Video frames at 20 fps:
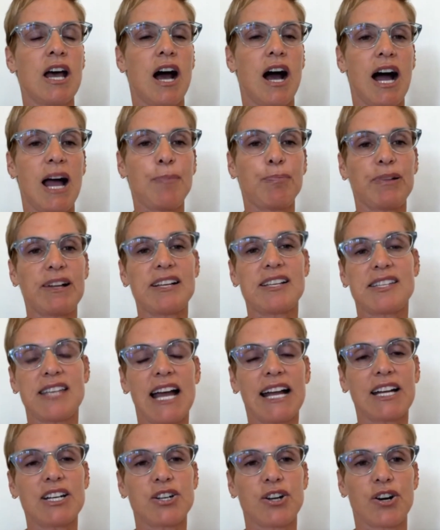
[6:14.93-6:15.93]
I placed
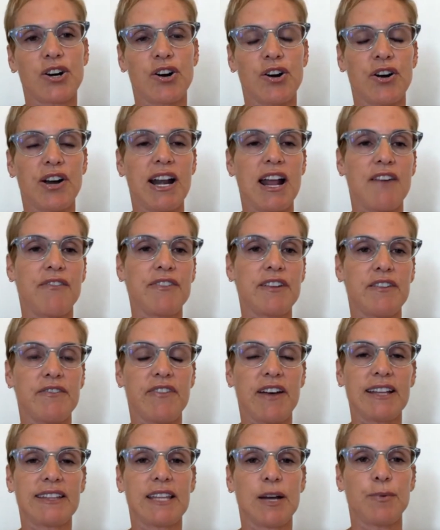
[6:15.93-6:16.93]
second to her at every
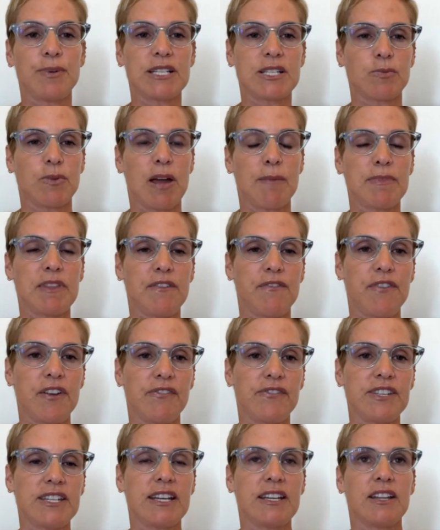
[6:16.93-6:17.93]
event that we swam, the
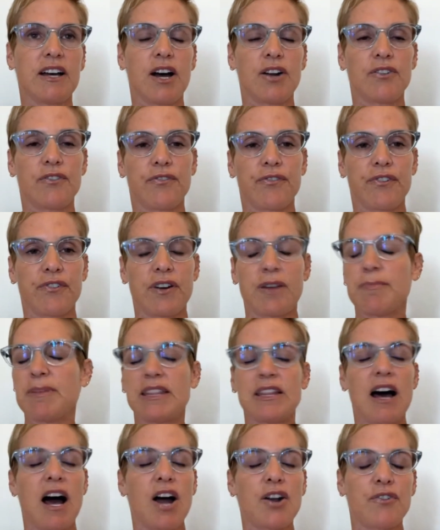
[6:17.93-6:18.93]
50, the 100, I
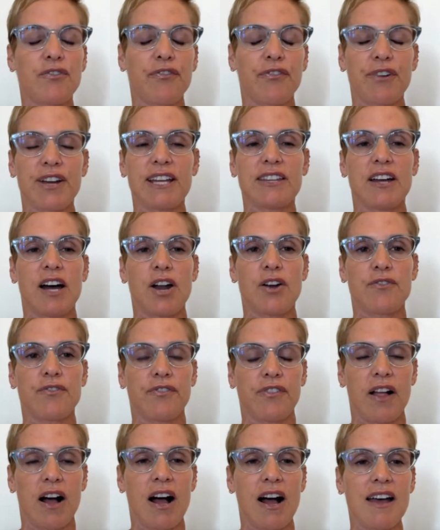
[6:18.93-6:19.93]
mean, the 100 free and the 100
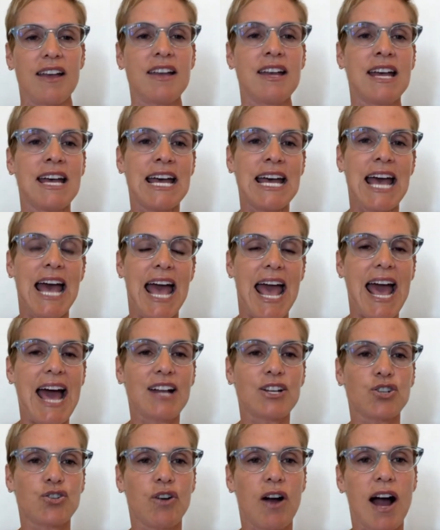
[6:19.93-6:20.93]
fly
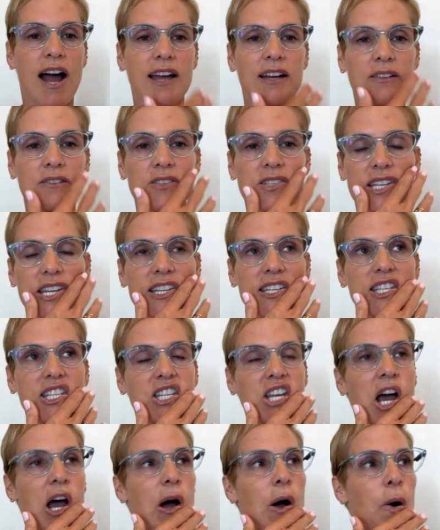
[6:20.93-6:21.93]
at trials. And
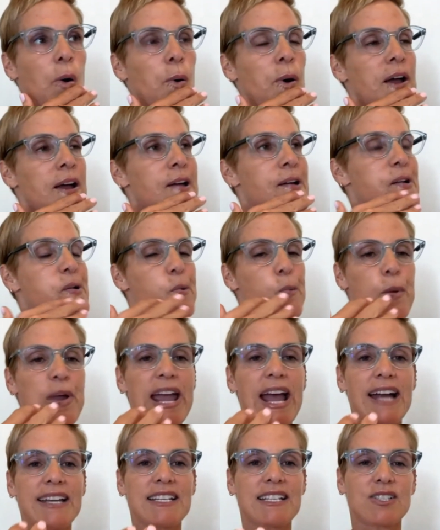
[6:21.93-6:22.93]
so we
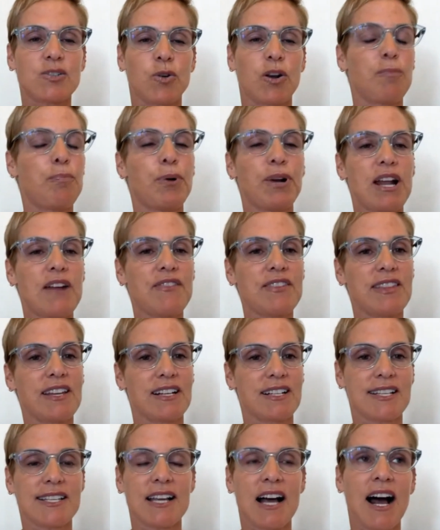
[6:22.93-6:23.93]
had to sort of put everything
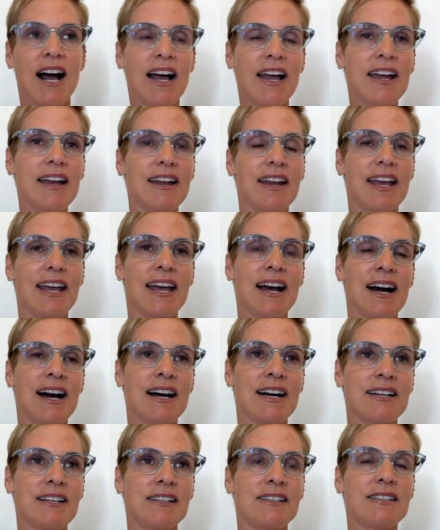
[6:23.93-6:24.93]
aside
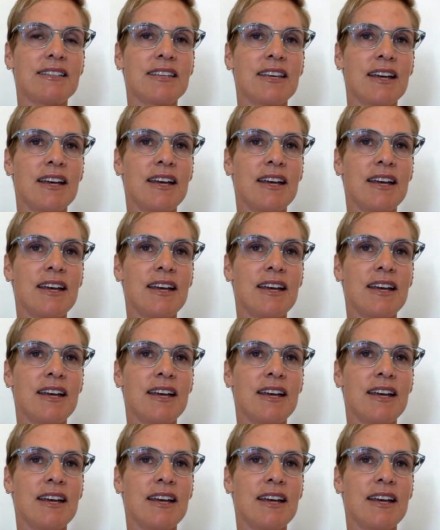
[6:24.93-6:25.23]
and